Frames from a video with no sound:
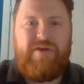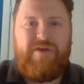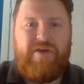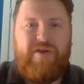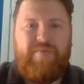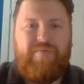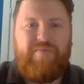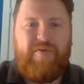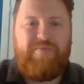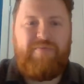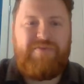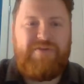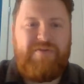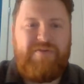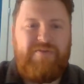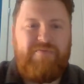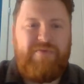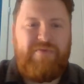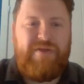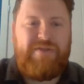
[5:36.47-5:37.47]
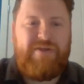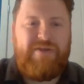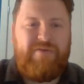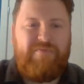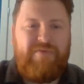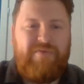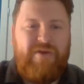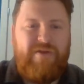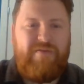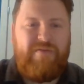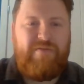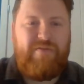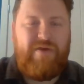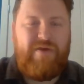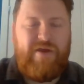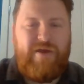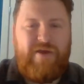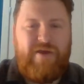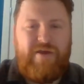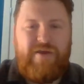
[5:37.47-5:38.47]
a property that we dealt with
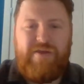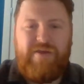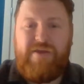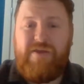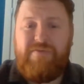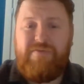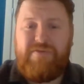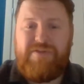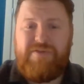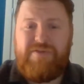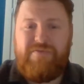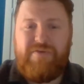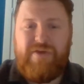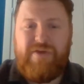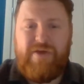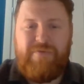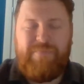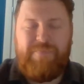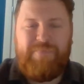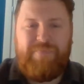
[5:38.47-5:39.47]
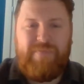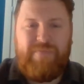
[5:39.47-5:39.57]
a year or two ago,